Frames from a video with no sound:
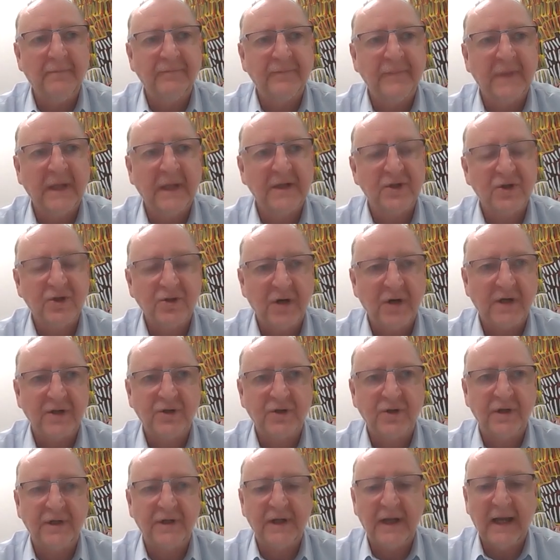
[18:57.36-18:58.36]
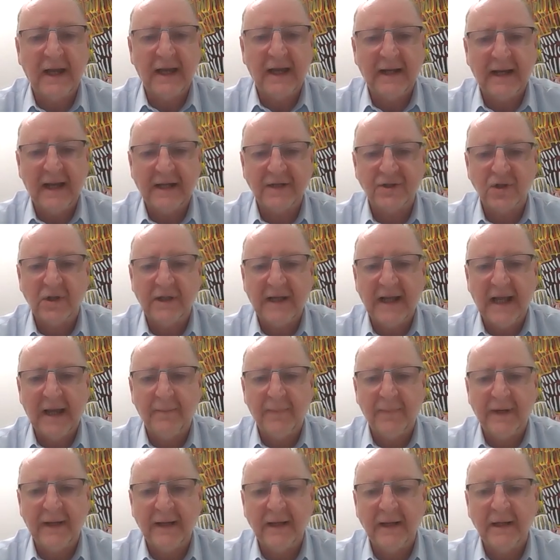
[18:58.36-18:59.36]
structured and actually
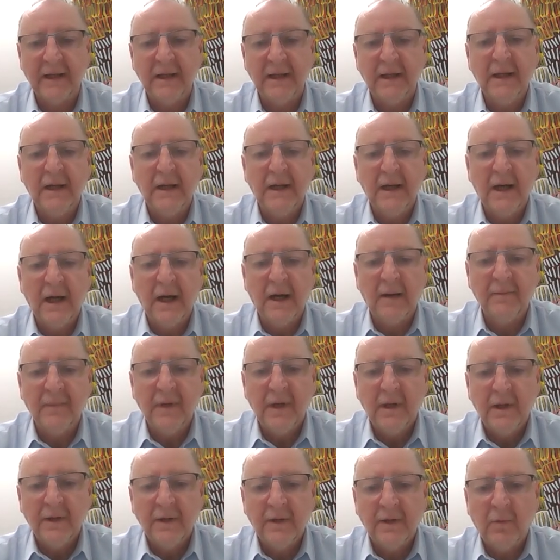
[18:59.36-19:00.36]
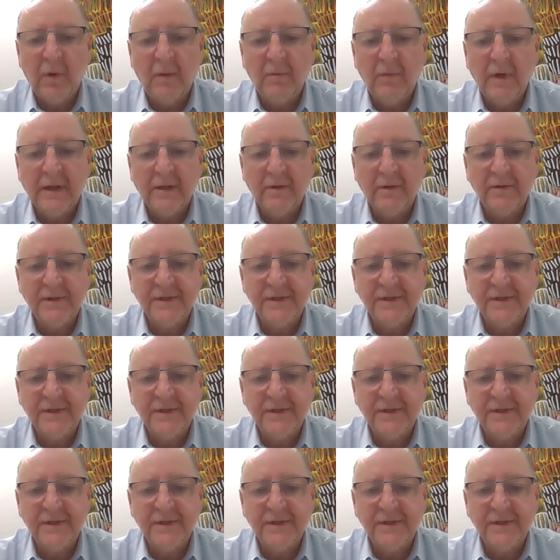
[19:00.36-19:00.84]
happening. The one we're going